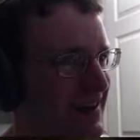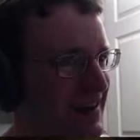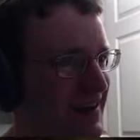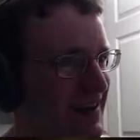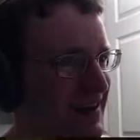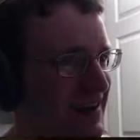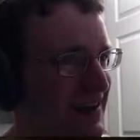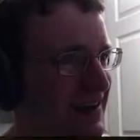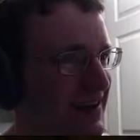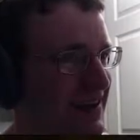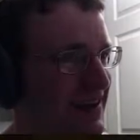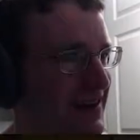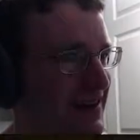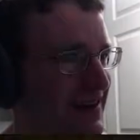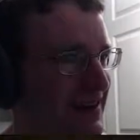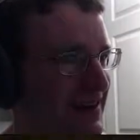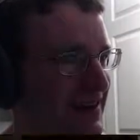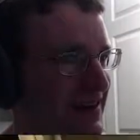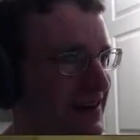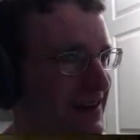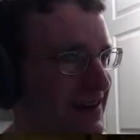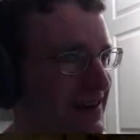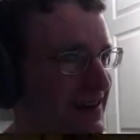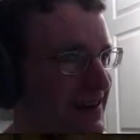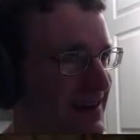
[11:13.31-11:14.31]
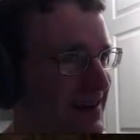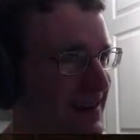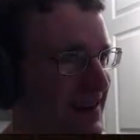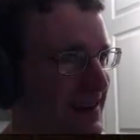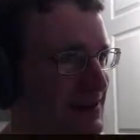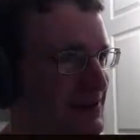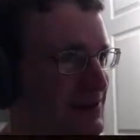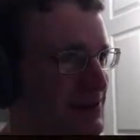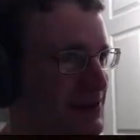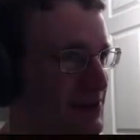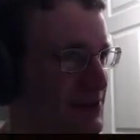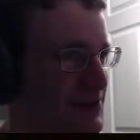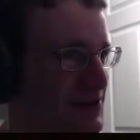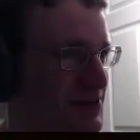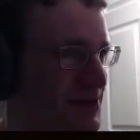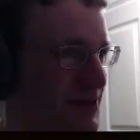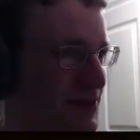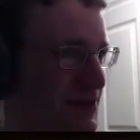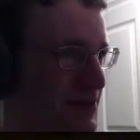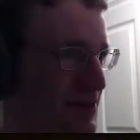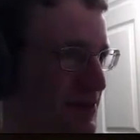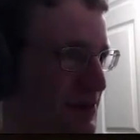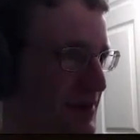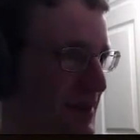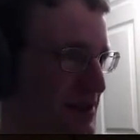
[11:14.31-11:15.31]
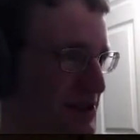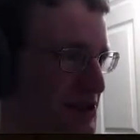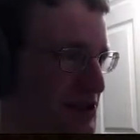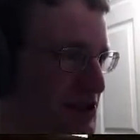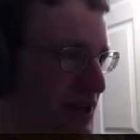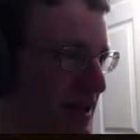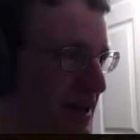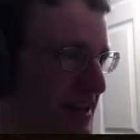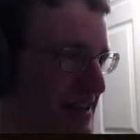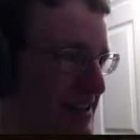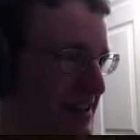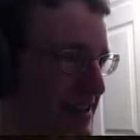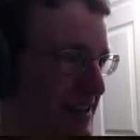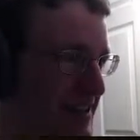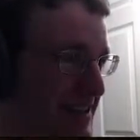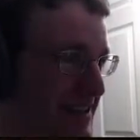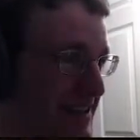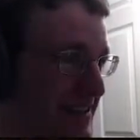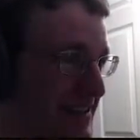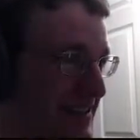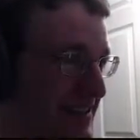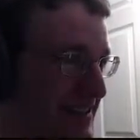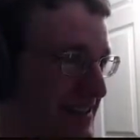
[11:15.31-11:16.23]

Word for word: Uh, I was doing so good with that shotgun.